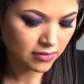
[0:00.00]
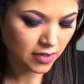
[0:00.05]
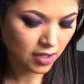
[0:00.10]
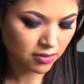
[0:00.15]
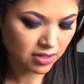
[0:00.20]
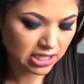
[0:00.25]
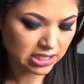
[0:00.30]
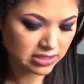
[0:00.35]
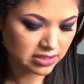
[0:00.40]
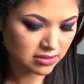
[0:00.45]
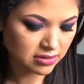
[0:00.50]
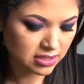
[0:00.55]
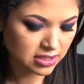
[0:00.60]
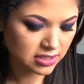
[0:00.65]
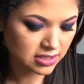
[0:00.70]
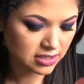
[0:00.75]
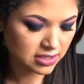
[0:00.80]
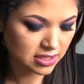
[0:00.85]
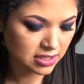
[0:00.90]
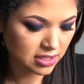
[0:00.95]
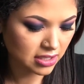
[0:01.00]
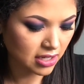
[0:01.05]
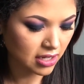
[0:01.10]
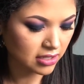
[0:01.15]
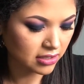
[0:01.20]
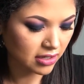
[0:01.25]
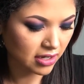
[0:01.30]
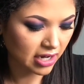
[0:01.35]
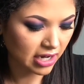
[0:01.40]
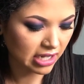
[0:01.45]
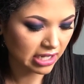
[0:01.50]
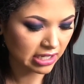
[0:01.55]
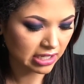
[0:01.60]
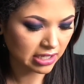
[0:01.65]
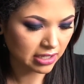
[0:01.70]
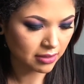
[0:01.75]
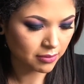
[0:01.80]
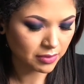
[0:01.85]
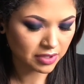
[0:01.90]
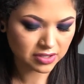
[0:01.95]
Okay, so this is in the color I
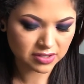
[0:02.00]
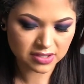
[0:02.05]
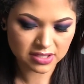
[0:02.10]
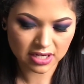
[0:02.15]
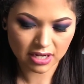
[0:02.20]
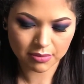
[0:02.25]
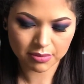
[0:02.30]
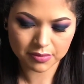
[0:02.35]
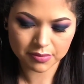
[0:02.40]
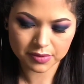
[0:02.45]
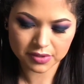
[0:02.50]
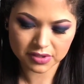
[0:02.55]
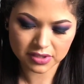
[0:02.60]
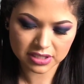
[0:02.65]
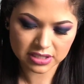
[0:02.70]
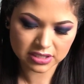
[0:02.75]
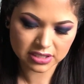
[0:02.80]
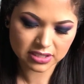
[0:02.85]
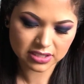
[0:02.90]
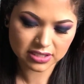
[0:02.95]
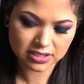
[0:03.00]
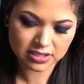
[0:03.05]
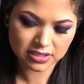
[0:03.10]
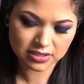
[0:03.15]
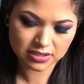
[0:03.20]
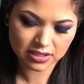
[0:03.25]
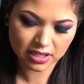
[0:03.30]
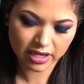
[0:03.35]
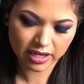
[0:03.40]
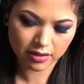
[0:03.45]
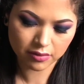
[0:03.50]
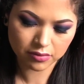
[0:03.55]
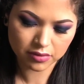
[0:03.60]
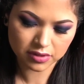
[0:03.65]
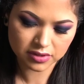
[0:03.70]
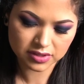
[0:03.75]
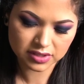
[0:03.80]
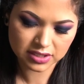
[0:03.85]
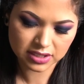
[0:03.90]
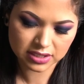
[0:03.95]
Am Unstoppable, and this is I
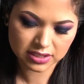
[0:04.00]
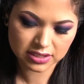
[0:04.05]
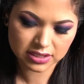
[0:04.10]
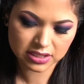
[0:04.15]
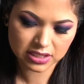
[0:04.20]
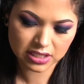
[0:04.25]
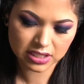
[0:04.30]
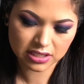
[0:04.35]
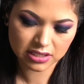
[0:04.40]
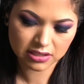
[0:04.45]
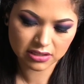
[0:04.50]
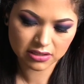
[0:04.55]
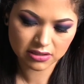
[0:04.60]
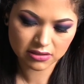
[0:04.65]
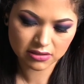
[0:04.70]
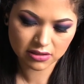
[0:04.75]
Will Succeed.